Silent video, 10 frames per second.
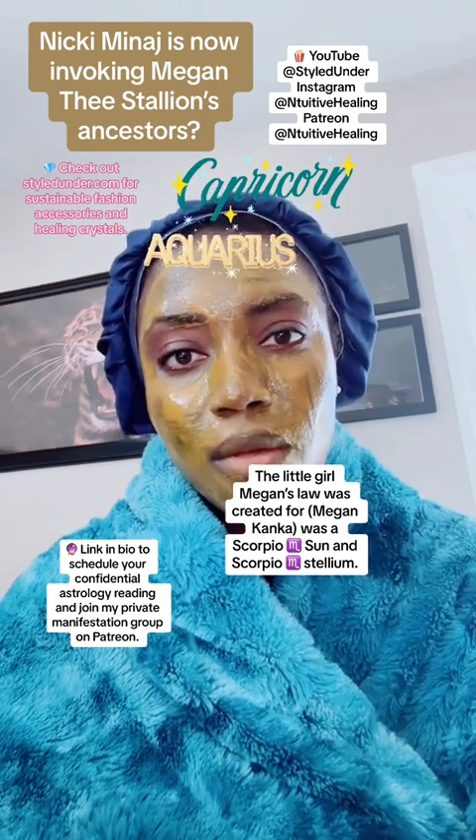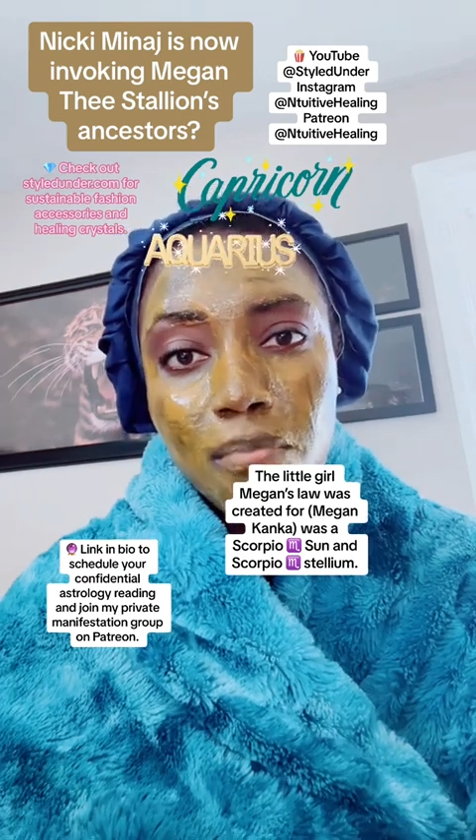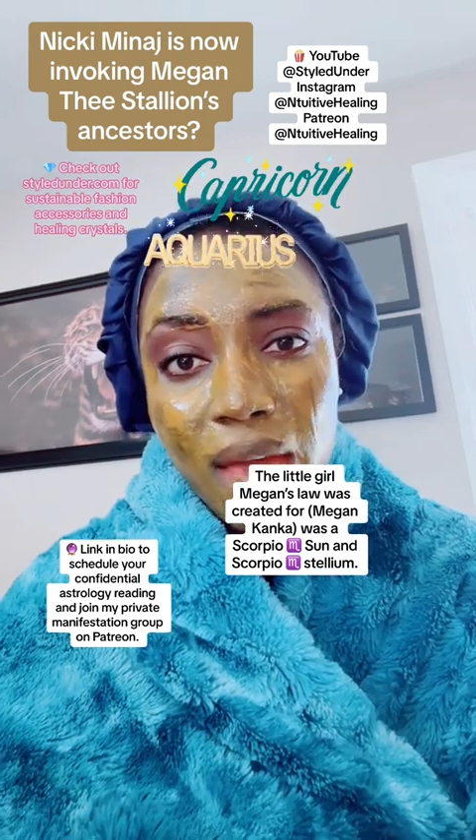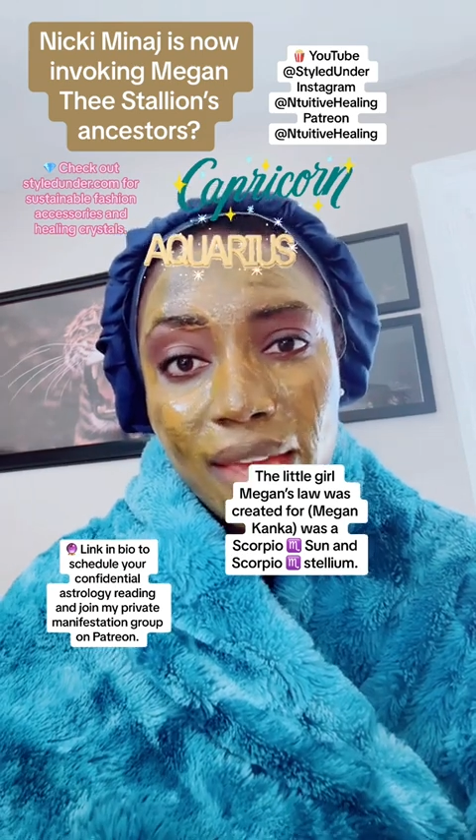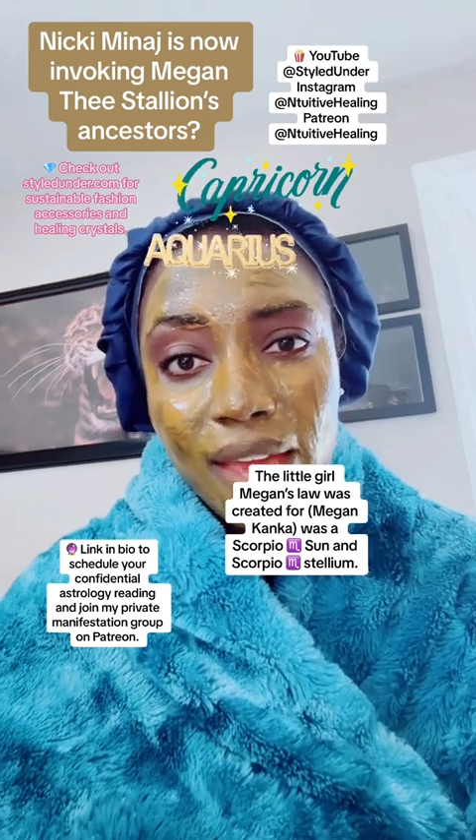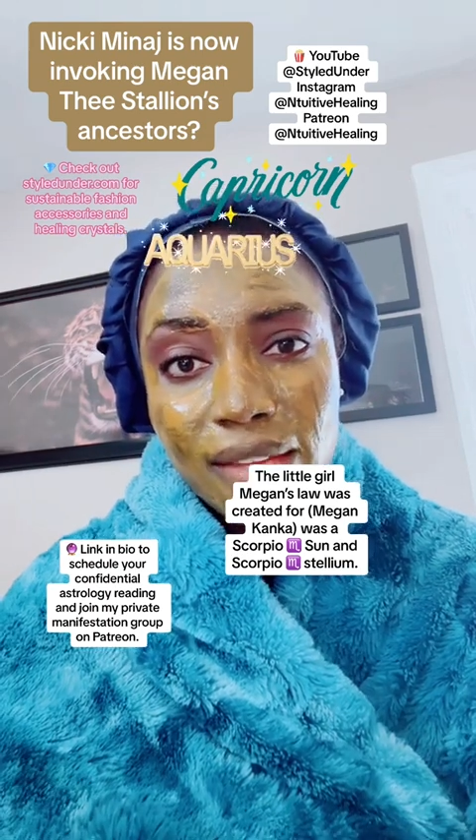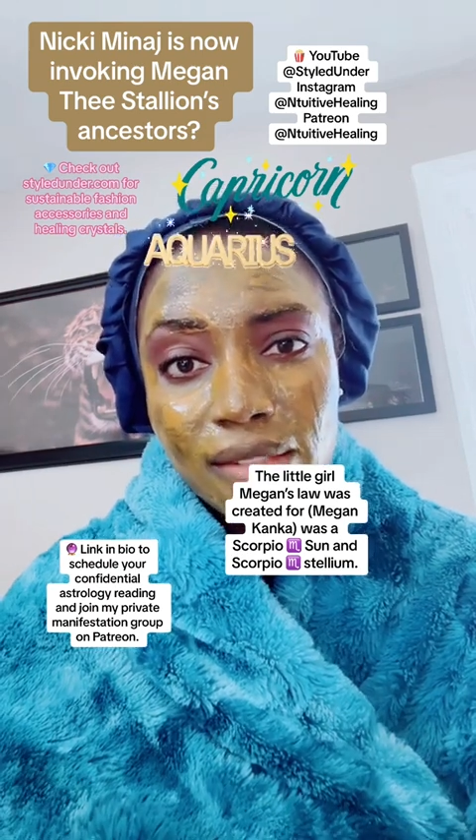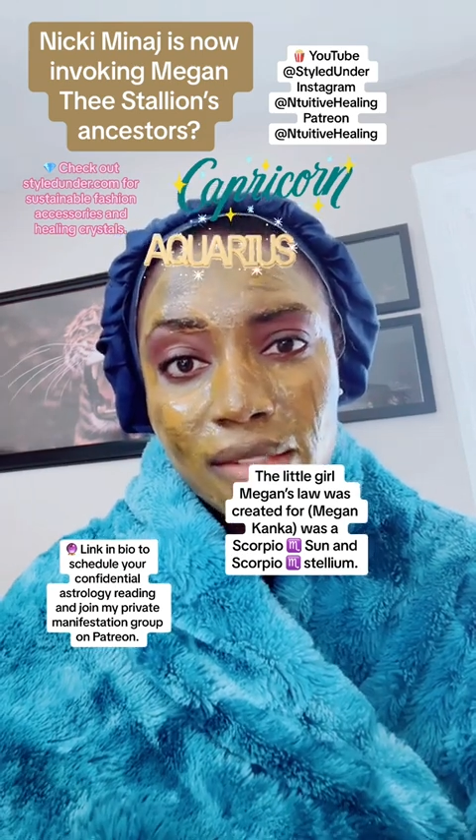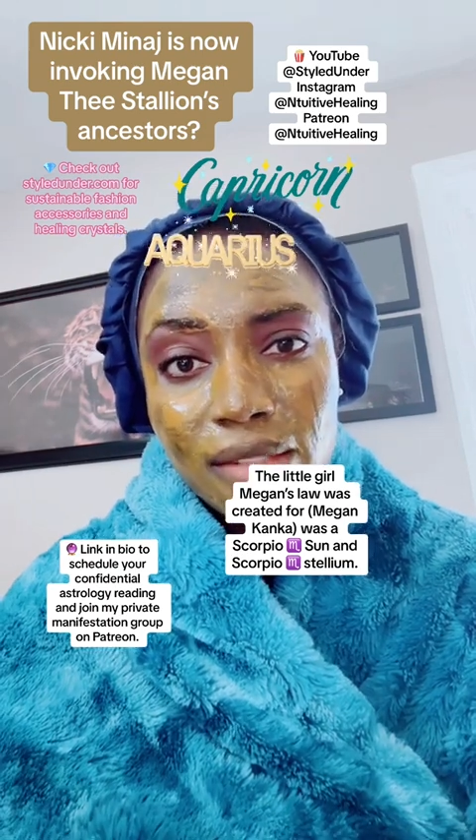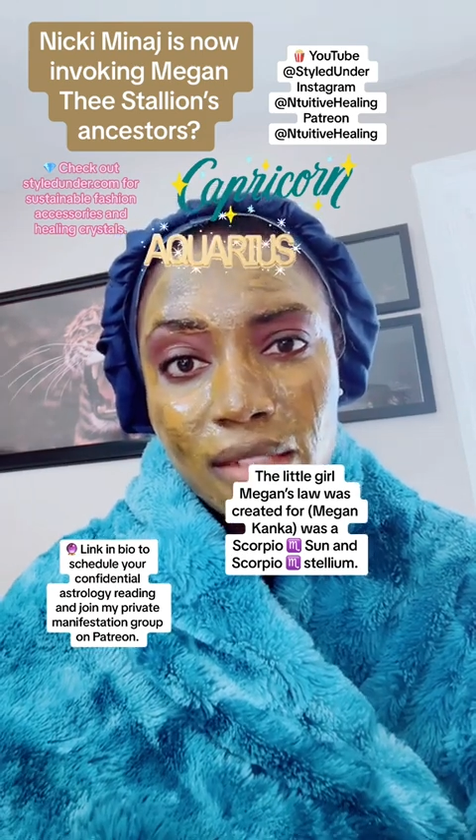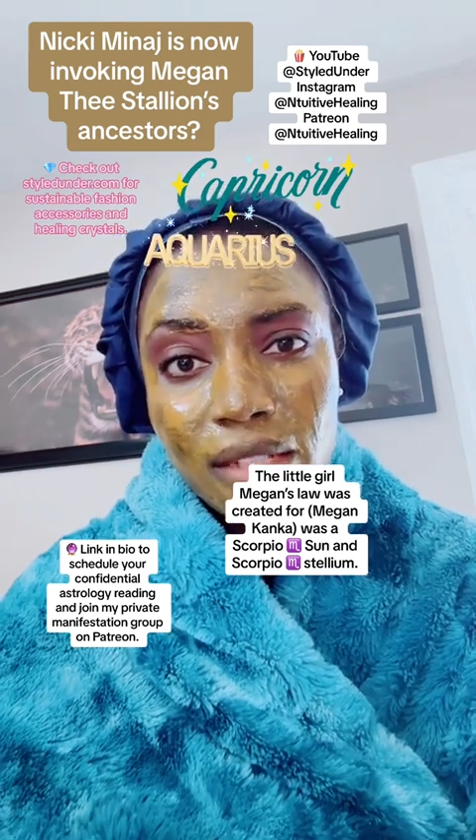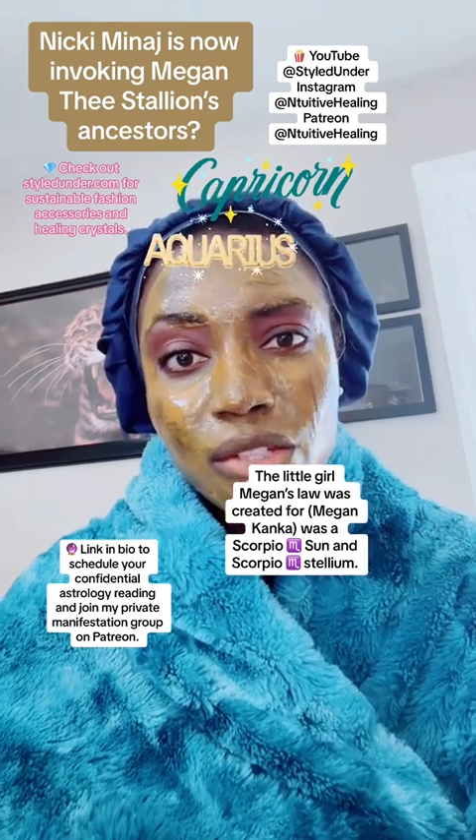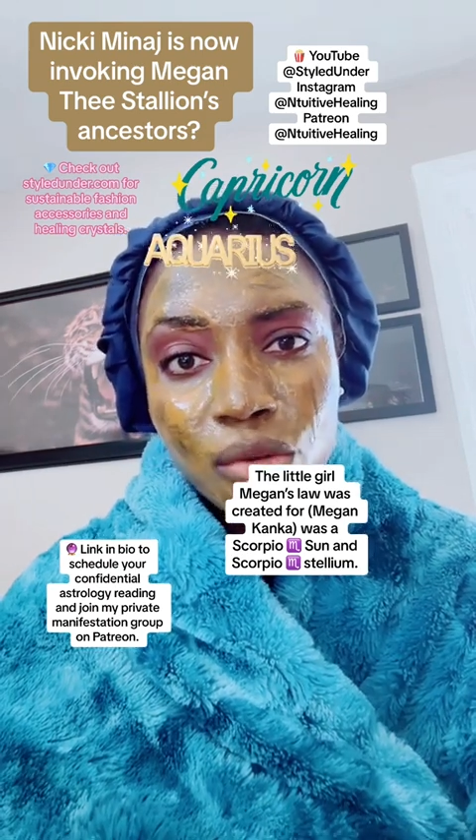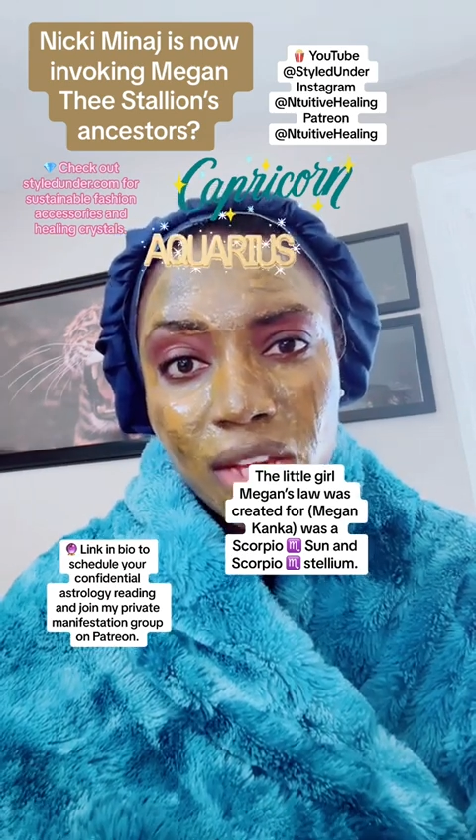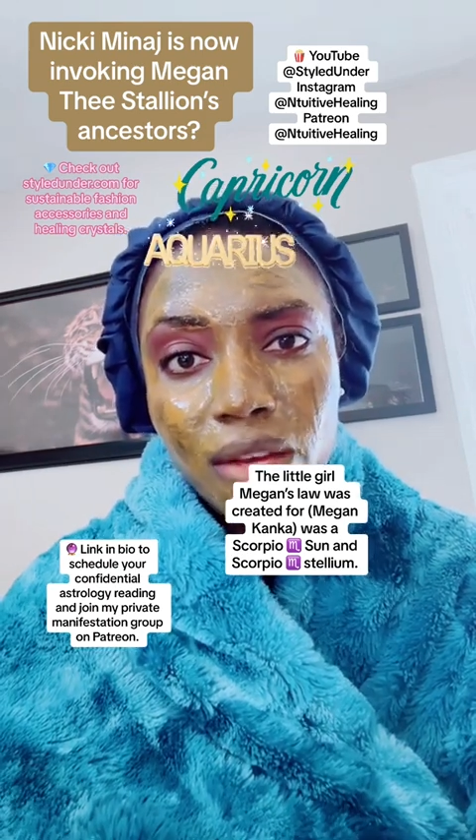Megan
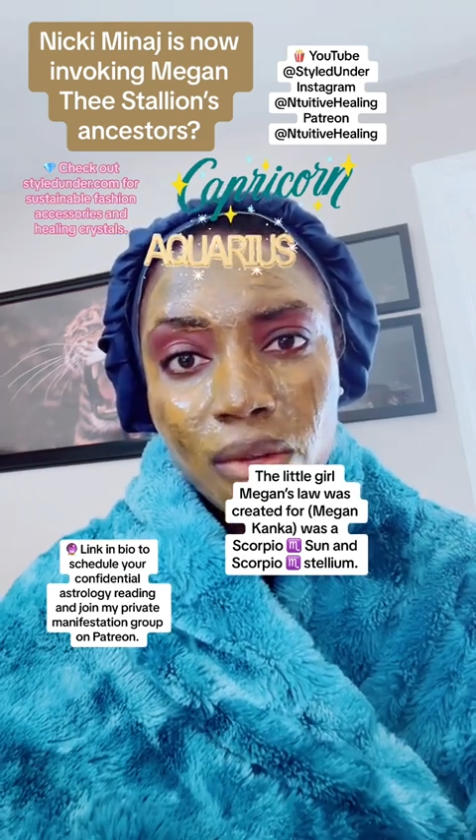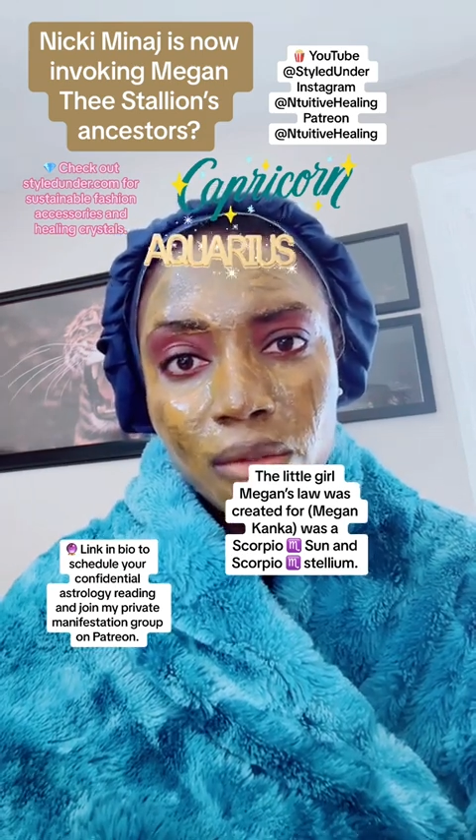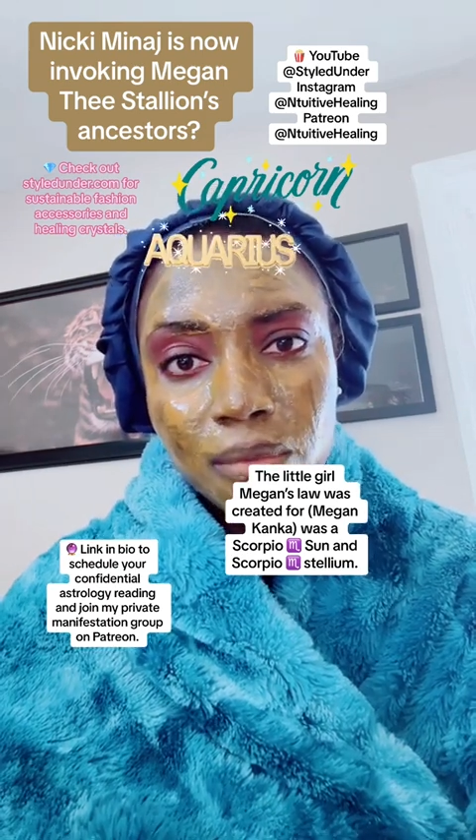is Creole,